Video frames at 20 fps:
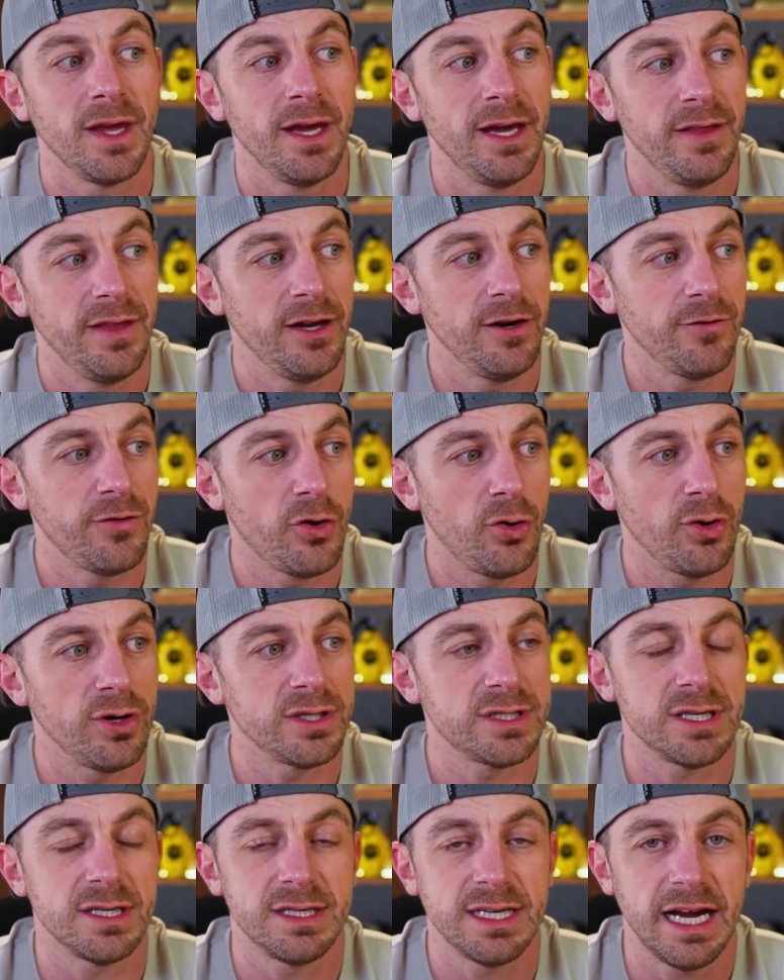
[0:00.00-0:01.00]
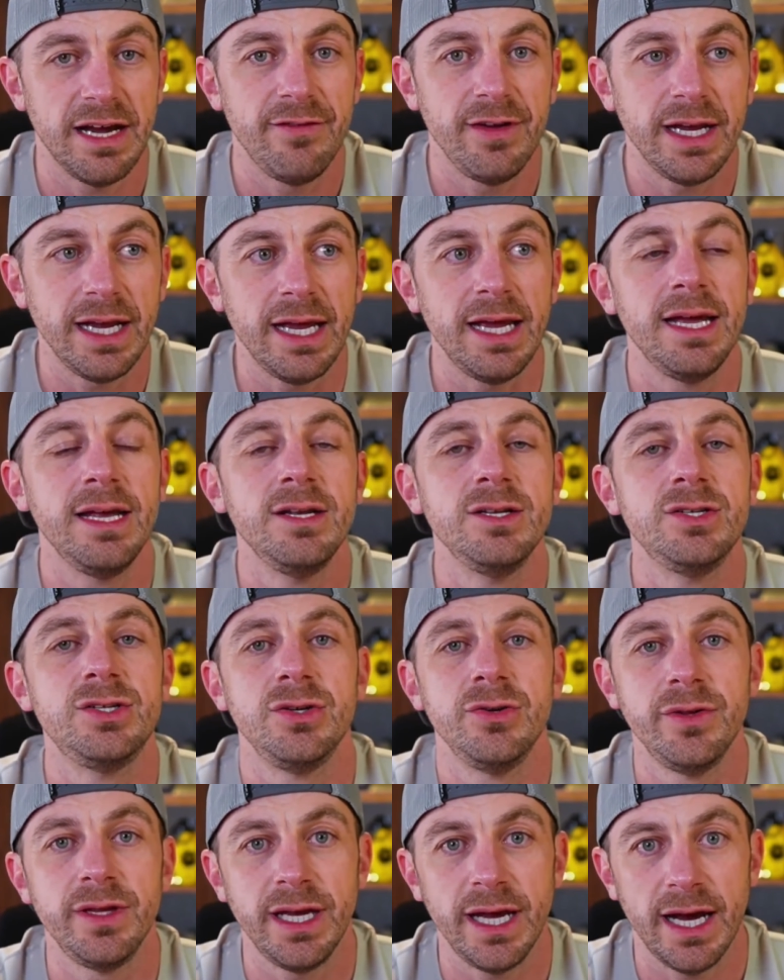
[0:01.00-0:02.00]
And then, of course, diving
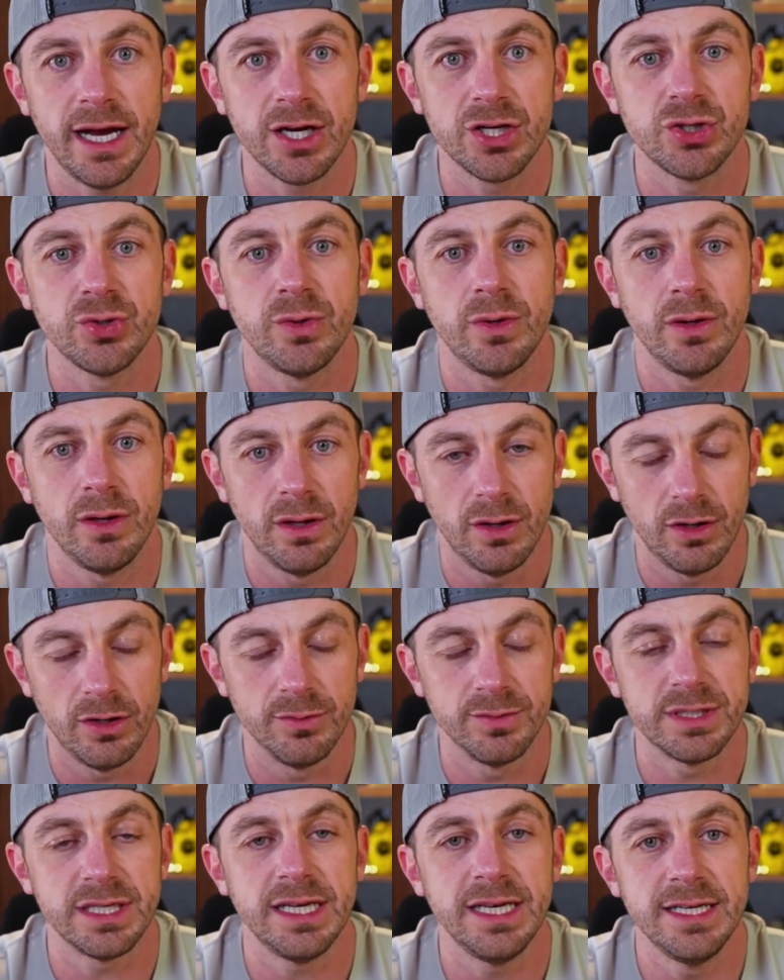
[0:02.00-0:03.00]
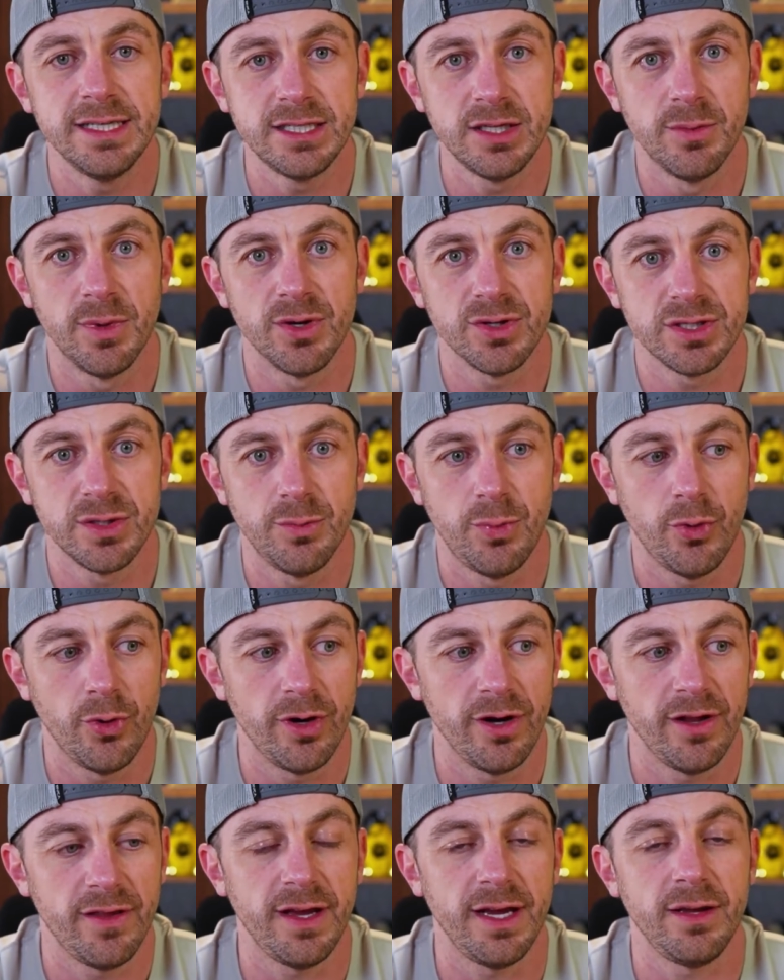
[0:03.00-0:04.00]
into the actual homes is the most
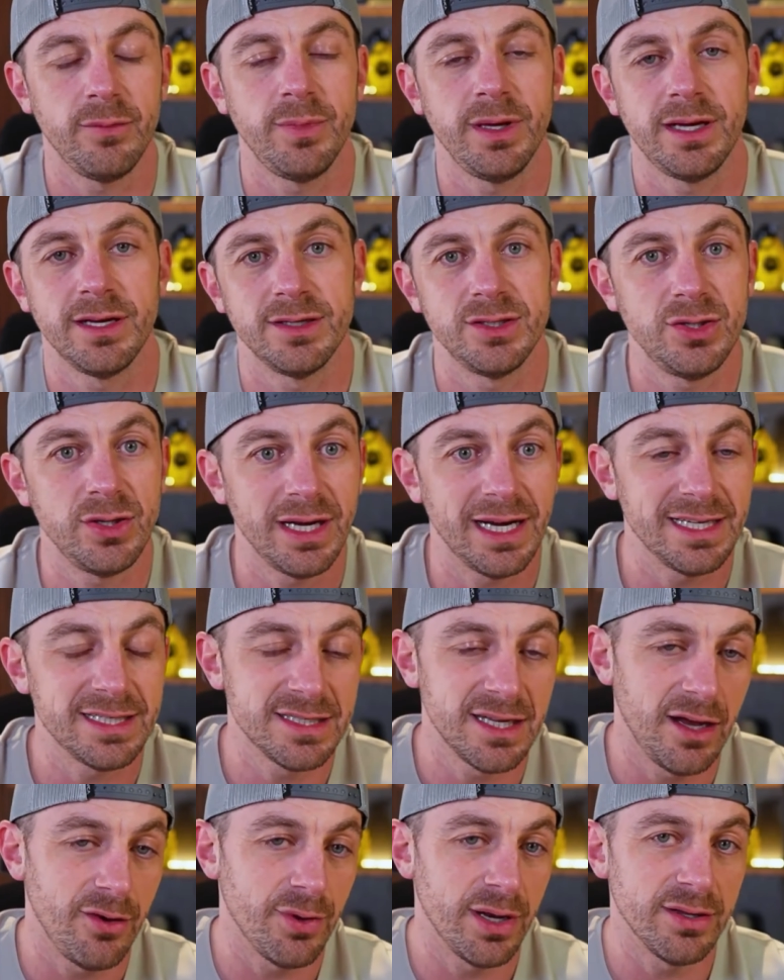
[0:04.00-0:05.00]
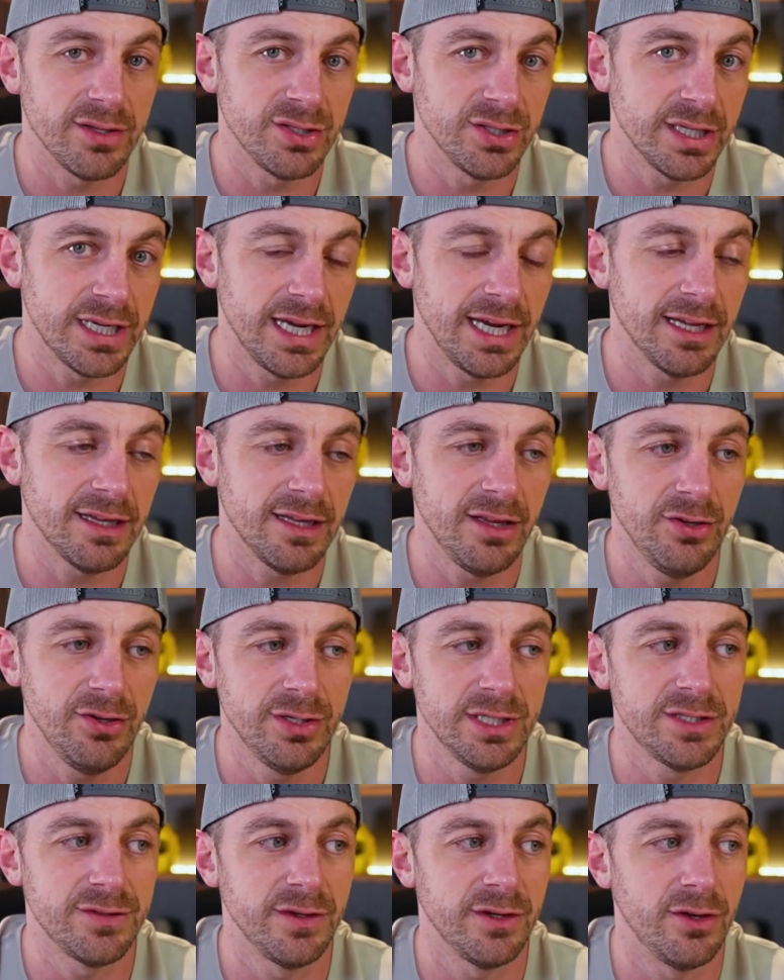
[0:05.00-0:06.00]
important thing, because you guys saw when I was looking at the
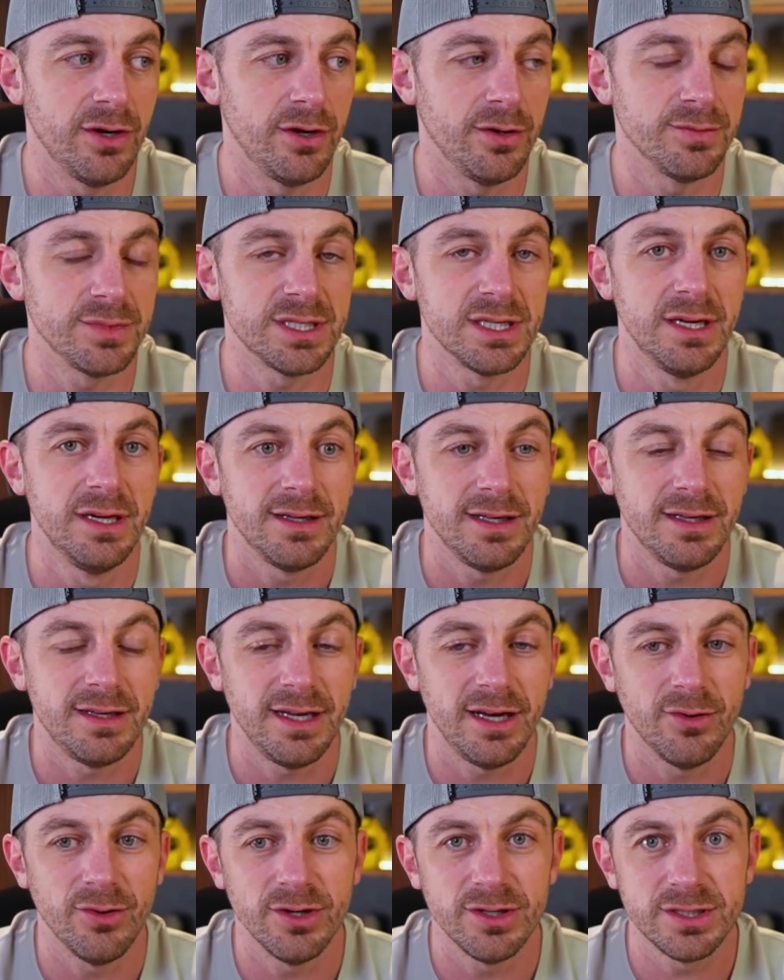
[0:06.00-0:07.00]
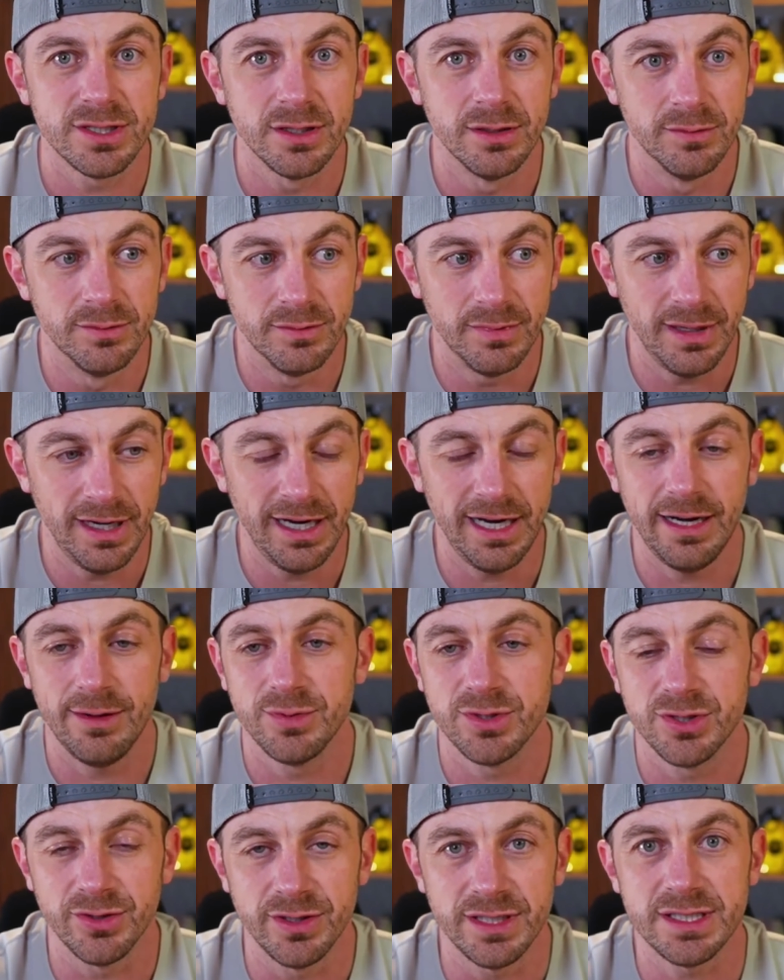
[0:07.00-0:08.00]
Louisville homes that there were some
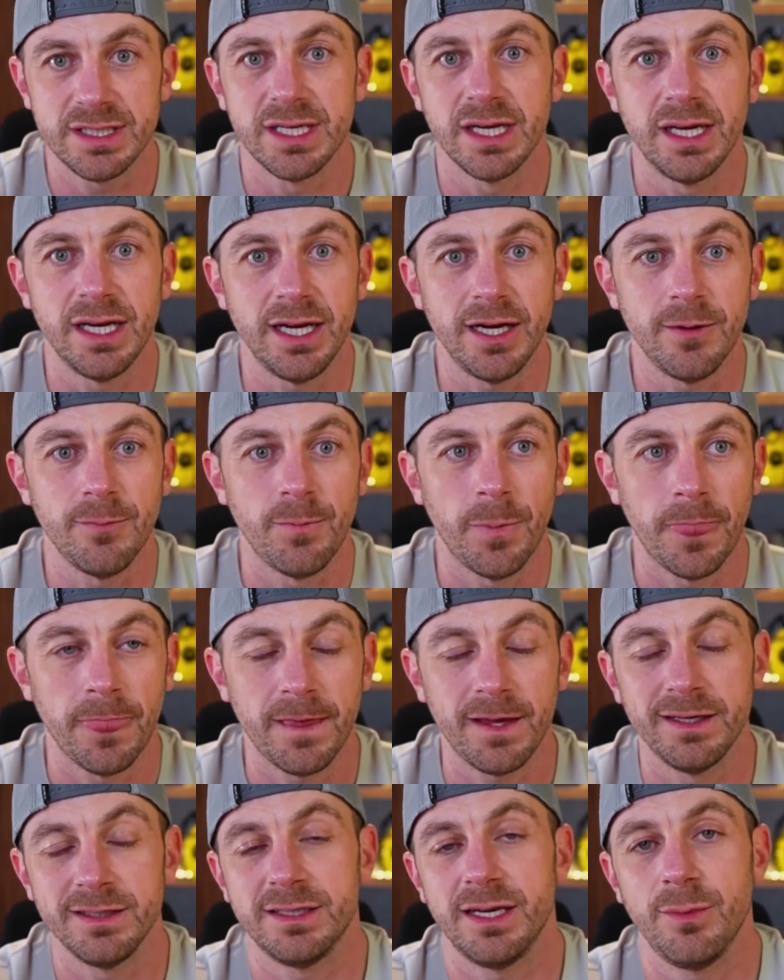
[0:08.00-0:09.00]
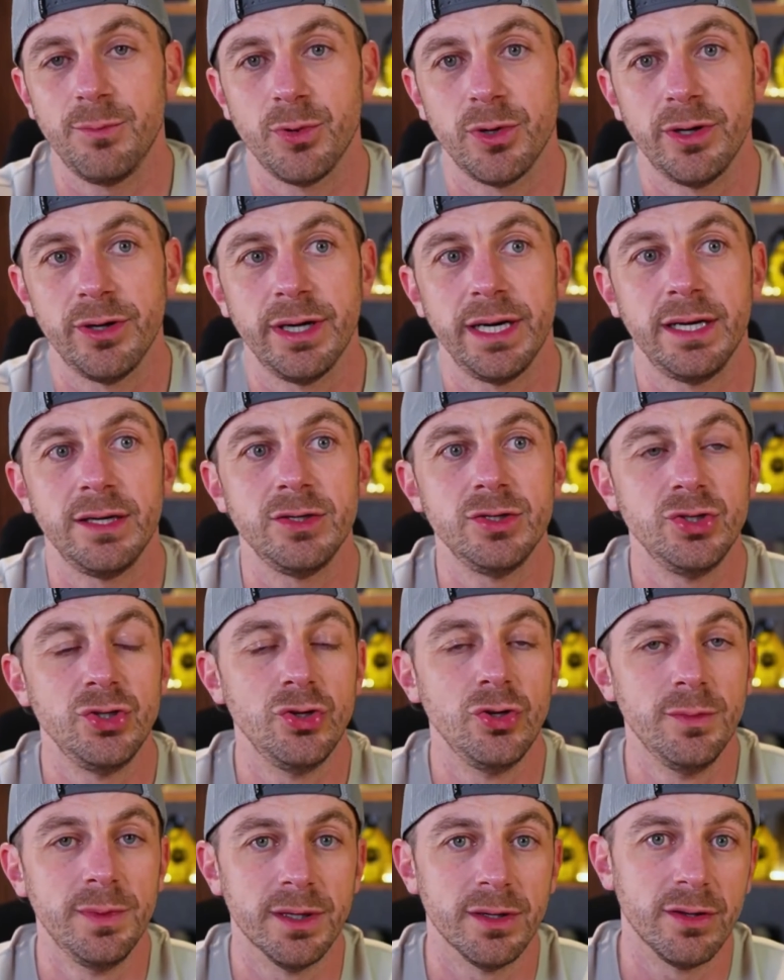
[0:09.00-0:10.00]
absolutely stunning contemporary
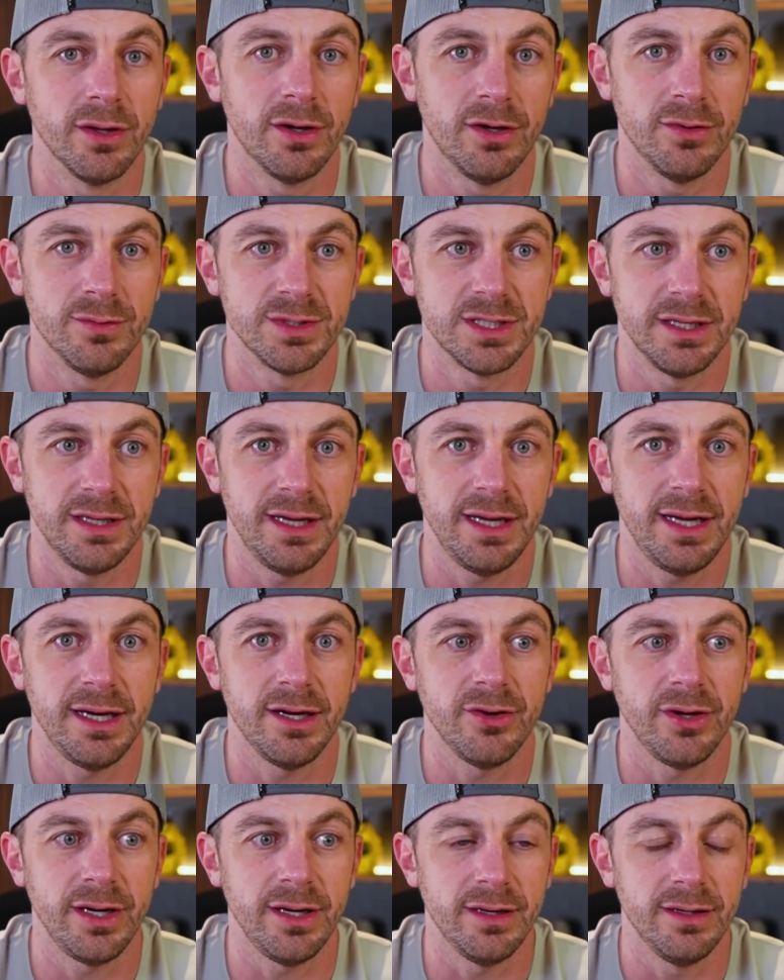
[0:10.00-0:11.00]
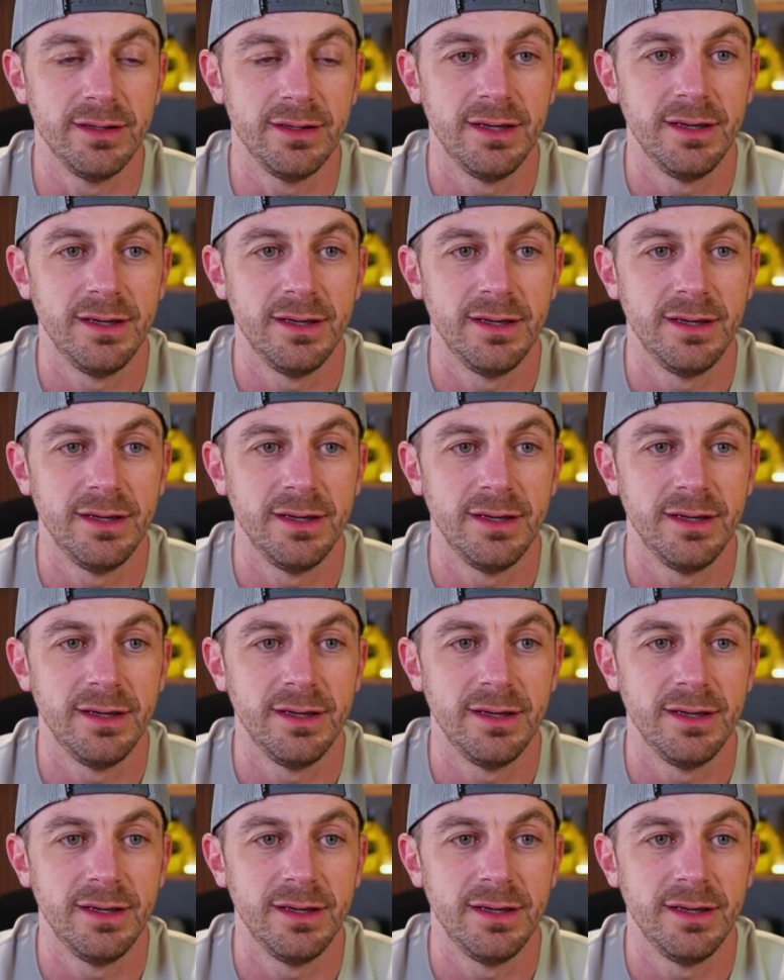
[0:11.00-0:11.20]
new build homes in the area.